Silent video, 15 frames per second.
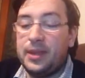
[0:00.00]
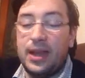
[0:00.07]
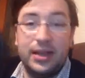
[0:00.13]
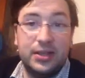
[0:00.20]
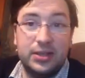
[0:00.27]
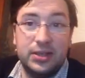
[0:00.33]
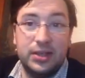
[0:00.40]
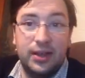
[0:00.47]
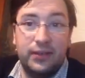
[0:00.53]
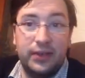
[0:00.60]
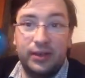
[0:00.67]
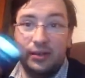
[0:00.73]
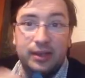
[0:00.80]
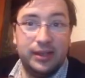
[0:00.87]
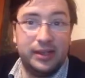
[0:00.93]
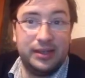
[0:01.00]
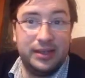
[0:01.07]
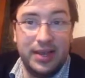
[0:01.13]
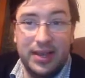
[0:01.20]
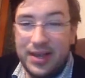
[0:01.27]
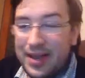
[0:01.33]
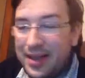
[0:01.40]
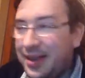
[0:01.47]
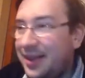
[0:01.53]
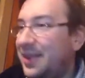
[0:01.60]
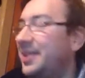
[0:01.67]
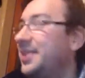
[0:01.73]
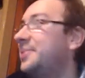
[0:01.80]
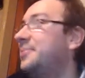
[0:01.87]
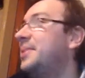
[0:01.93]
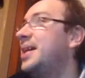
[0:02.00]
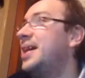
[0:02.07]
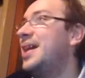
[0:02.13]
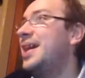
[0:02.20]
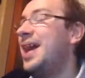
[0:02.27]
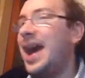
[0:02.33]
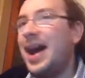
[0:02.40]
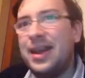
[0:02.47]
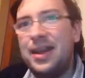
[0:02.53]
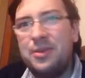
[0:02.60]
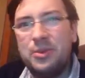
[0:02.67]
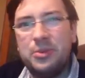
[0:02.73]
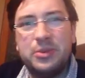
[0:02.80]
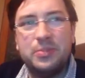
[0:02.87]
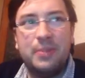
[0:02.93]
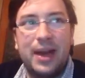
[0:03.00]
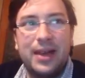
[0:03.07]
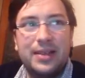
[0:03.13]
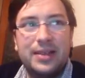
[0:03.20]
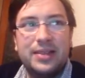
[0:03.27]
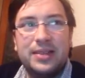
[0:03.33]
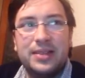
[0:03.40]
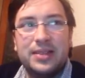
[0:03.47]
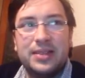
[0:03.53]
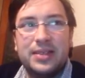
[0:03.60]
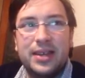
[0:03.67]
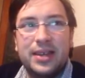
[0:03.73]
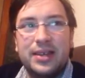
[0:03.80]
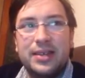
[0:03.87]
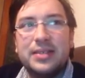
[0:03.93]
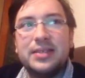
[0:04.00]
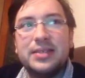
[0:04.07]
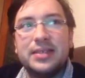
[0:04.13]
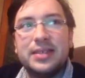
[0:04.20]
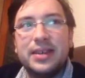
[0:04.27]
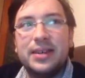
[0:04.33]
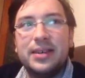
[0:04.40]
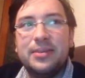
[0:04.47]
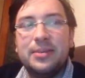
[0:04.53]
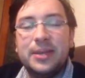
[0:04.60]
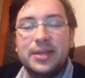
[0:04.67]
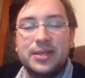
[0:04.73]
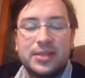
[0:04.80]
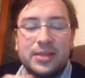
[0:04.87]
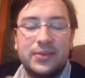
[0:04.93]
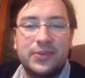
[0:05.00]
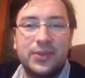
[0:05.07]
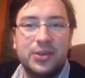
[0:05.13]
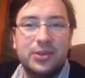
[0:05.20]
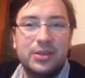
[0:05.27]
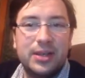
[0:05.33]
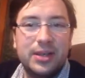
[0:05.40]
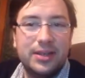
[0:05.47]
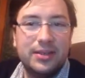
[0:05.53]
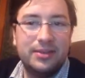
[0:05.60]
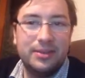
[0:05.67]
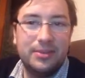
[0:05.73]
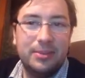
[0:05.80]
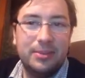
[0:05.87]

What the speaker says: I just love it. It's I know it was banned in the States because of the food dye, the